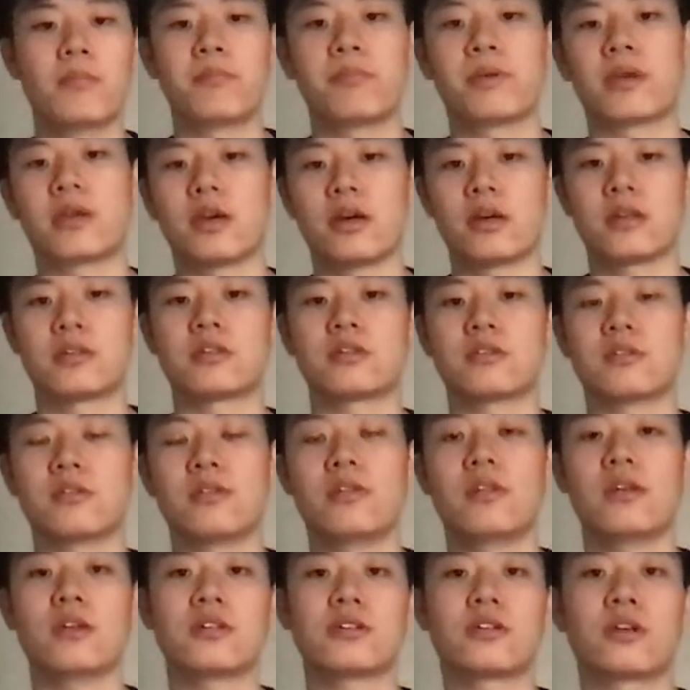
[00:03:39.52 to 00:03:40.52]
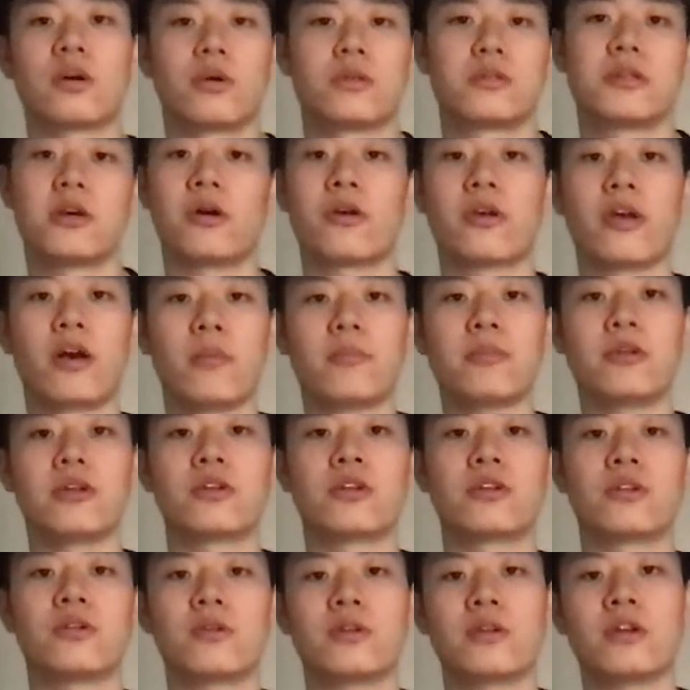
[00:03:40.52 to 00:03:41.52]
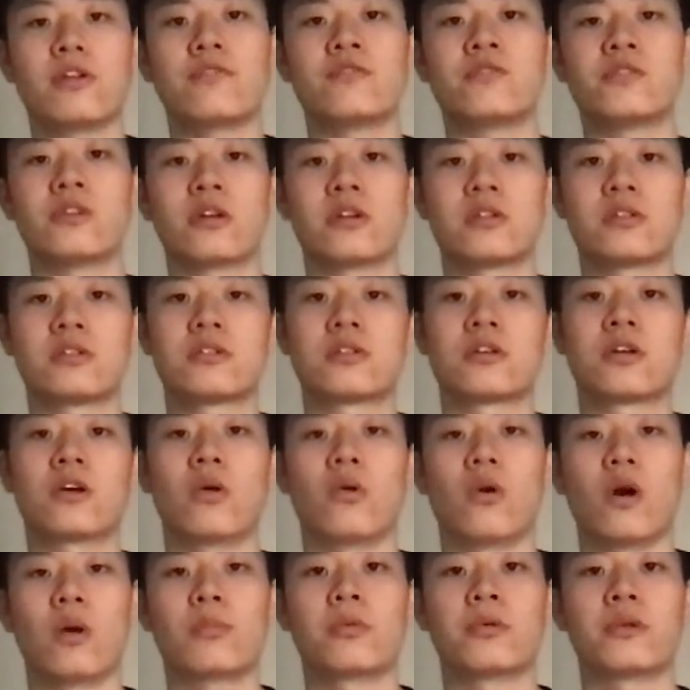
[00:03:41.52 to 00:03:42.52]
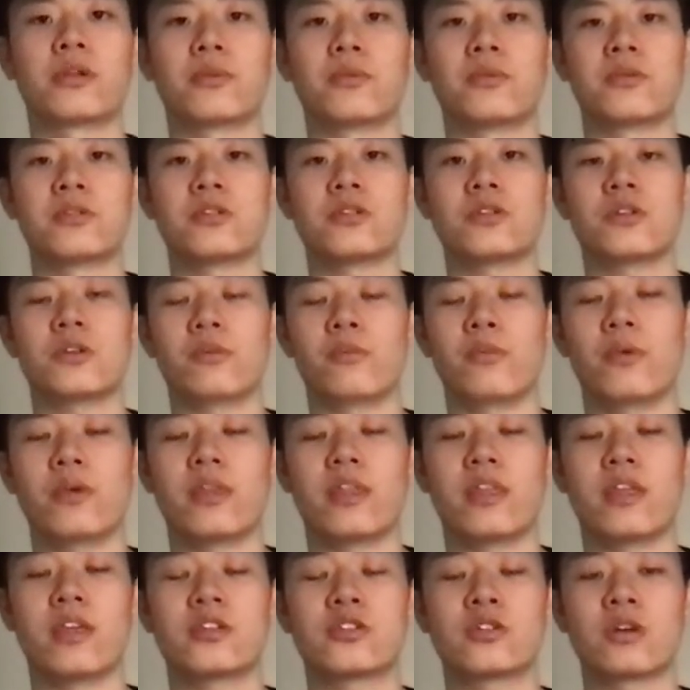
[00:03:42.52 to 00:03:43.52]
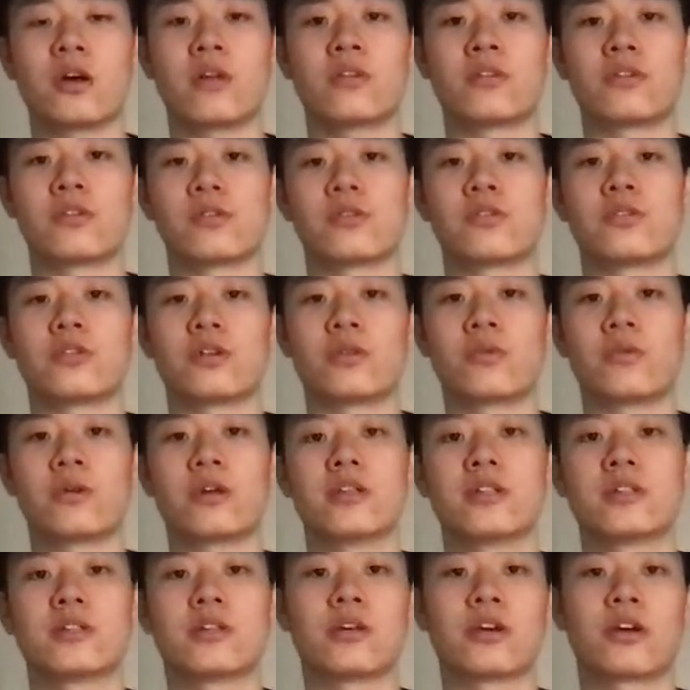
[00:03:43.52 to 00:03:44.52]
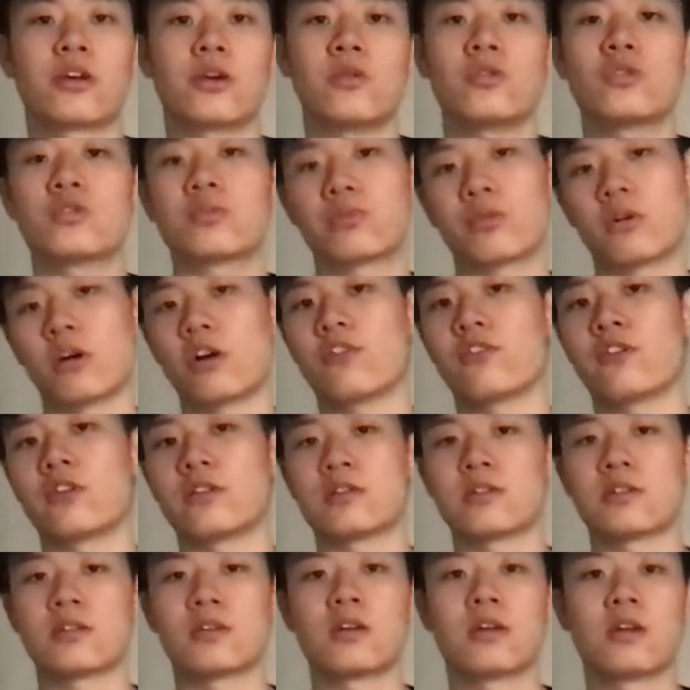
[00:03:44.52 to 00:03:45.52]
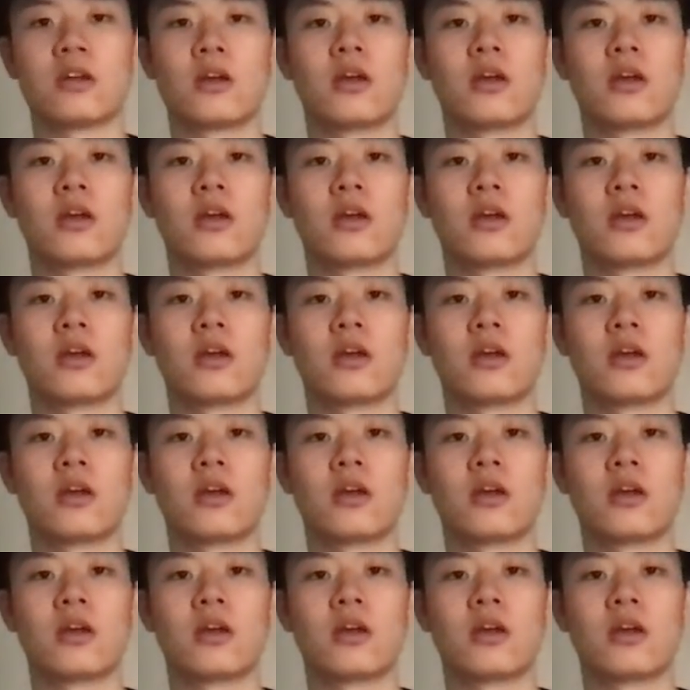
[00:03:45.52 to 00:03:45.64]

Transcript: because this hotel company could have just cooperated with each other to generate huge profits